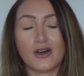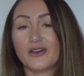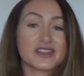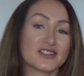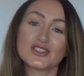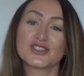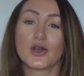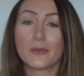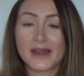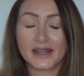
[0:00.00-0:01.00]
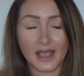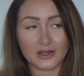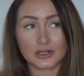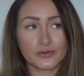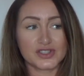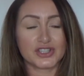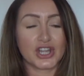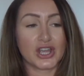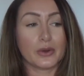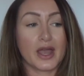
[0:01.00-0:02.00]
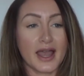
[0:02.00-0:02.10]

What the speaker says: Oh, there's just so many I'd love to do.